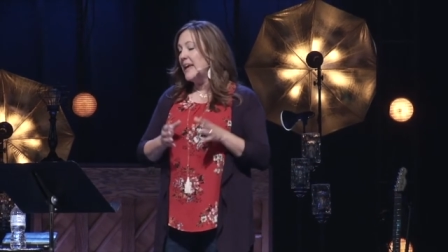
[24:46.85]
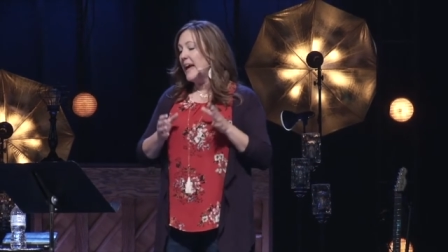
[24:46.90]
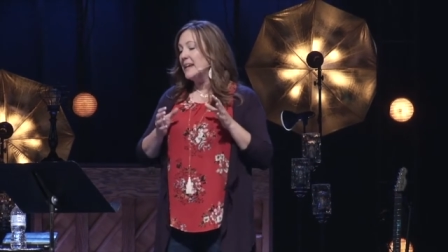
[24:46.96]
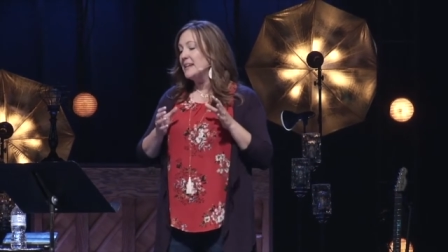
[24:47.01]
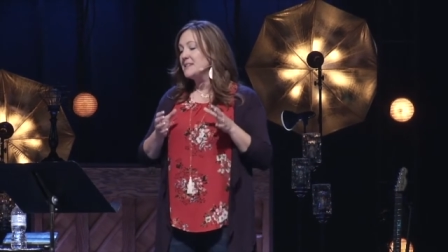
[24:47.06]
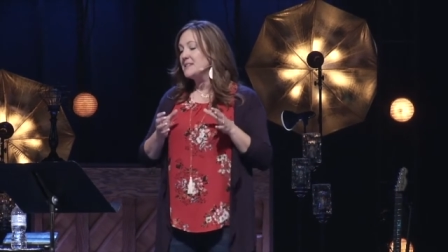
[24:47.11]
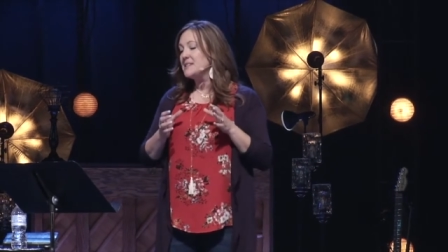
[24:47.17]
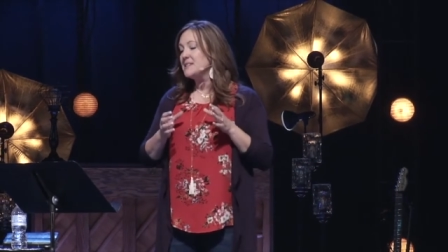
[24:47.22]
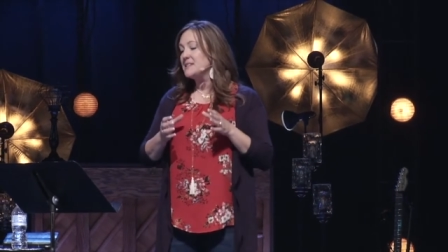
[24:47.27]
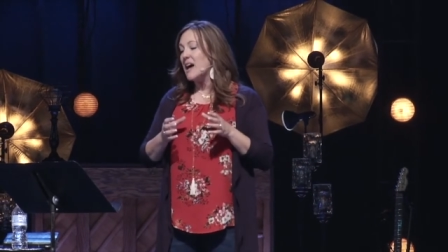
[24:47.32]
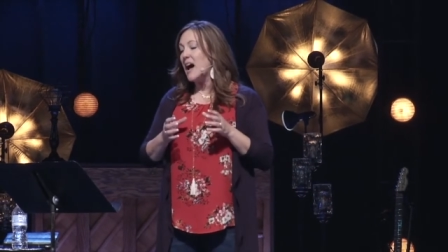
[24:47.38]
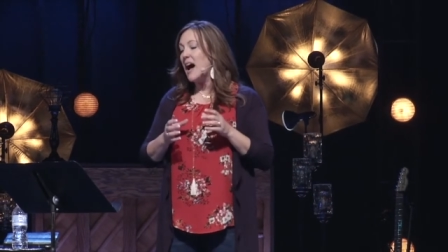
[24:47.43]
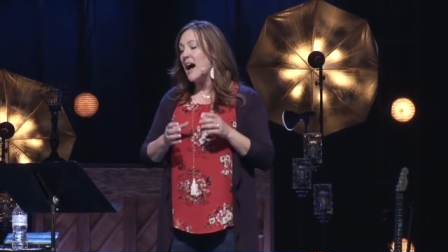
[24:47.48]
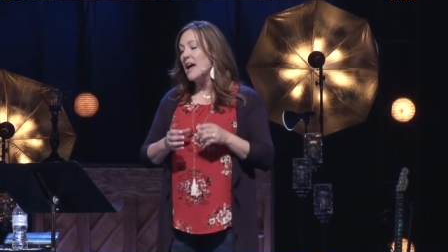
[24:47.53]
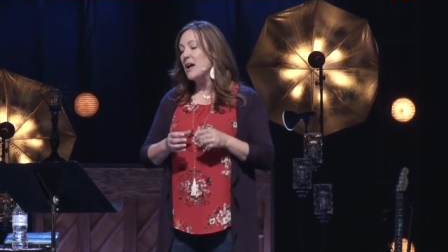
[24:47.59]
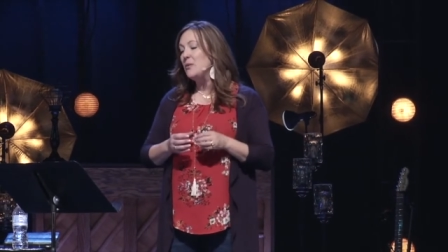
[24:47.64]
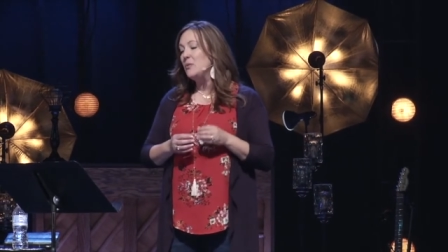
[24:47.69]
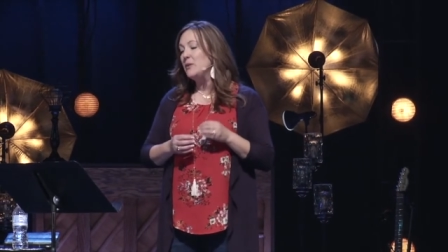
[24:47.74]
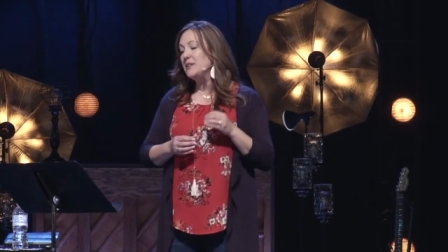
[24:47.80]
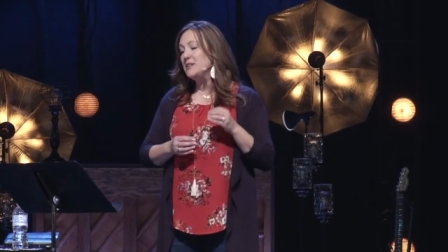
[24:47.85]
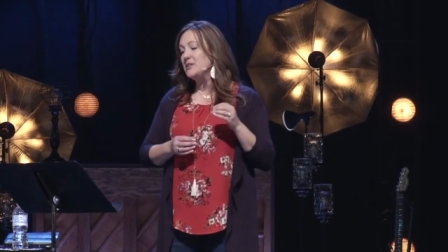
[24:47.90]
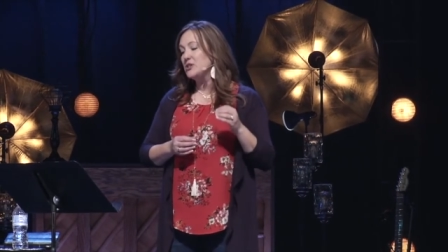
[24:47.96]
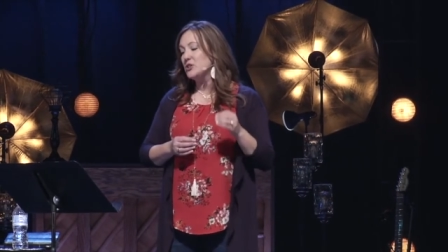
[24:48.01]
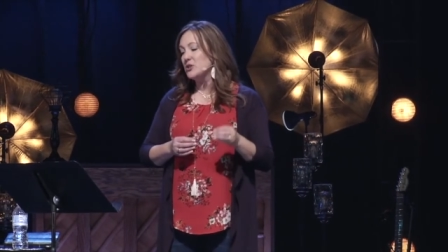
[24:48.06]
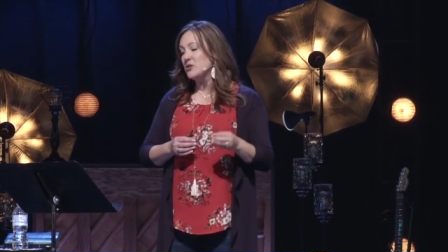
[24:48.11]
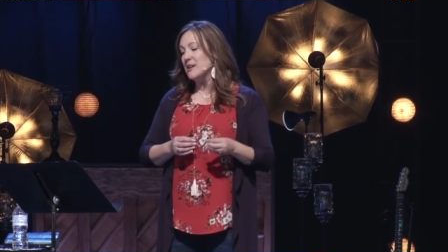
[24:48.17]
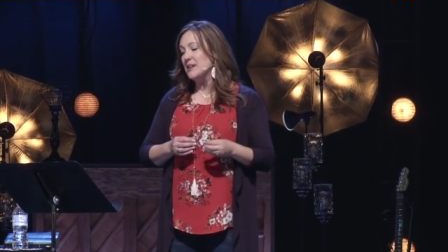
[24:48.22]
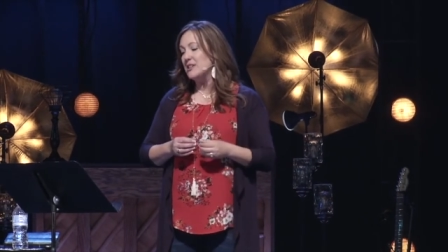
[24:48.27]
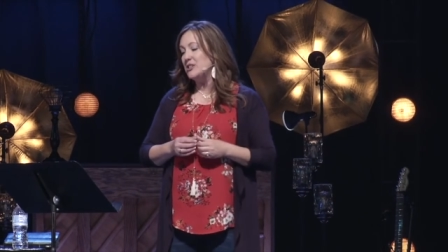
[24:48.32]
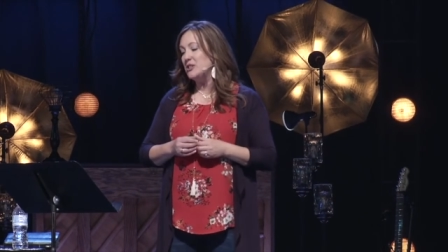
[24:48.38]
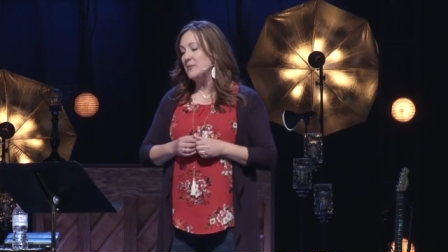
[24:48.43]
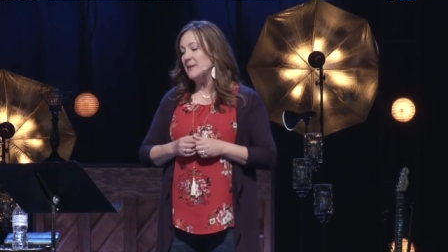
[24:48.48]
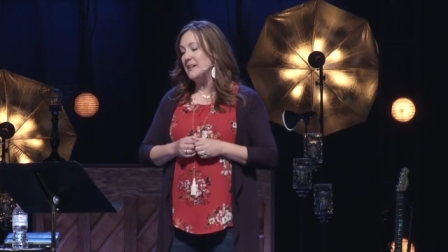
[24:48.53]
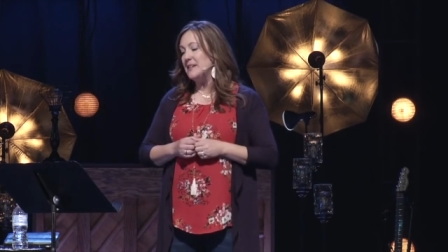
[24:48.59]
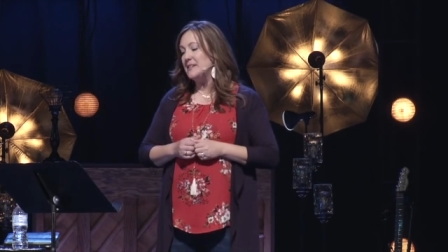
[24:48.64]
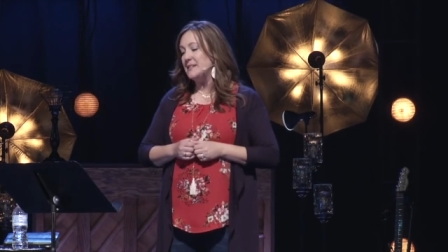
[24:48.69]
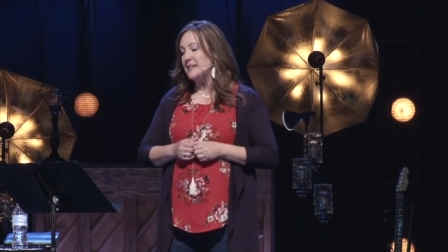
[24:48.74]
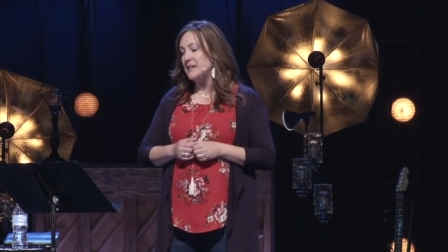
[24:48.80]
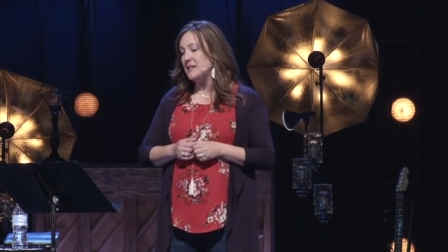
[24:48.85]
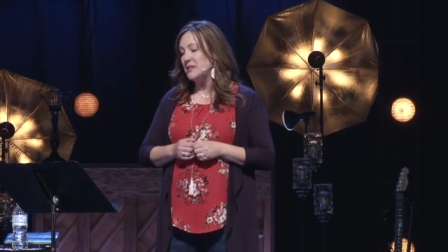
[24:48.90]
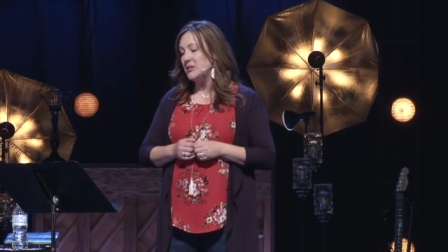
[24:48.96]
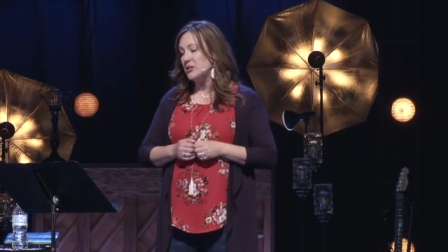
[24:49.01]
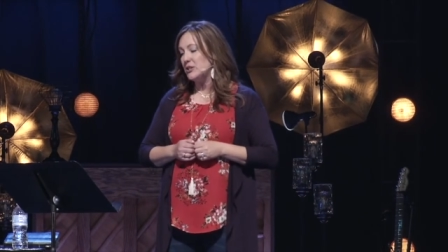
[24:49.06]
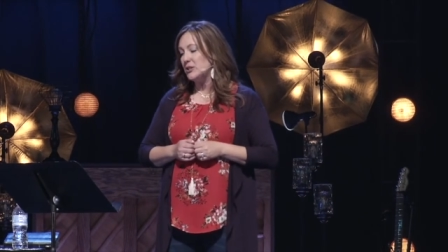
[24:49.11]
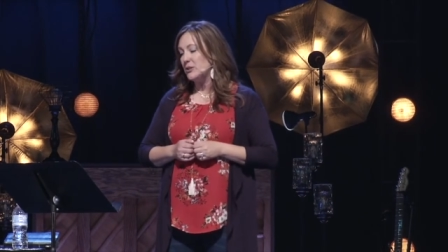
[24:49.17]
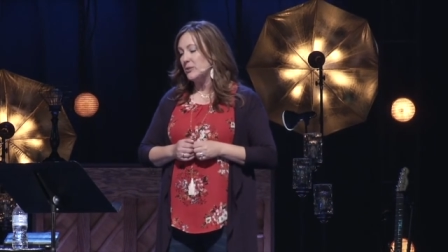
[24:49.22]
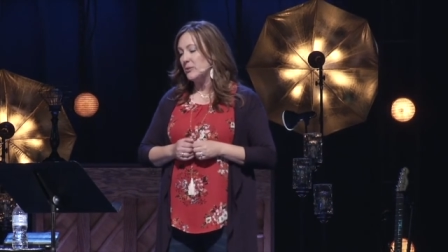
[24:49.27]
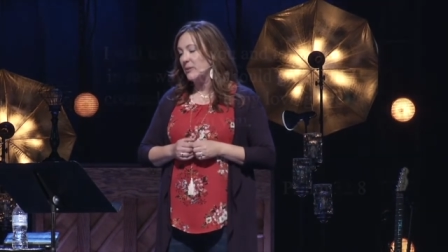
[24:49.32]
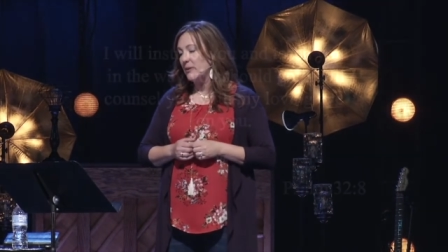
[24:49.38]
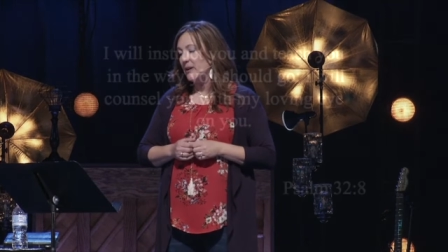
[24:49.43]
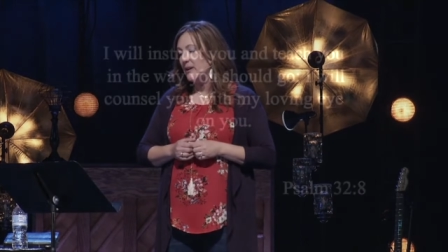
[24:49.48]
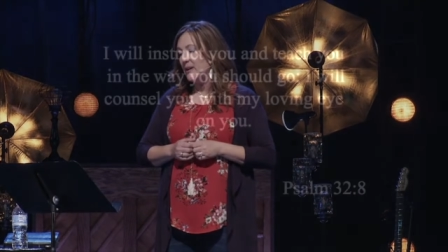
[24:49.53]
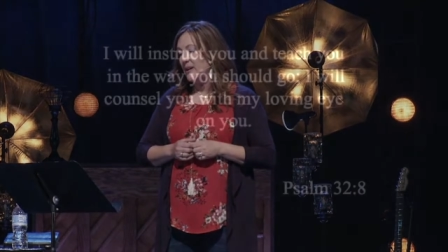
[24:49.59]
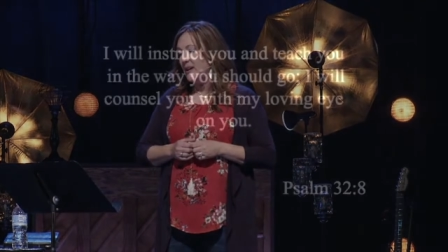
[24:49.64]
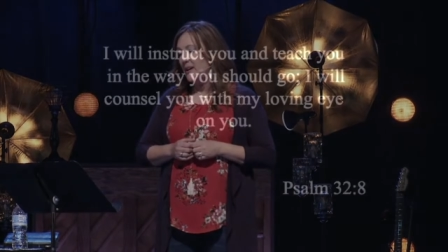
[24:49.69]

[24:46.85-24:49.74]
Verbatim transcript: And it says, I will instruct you and teach you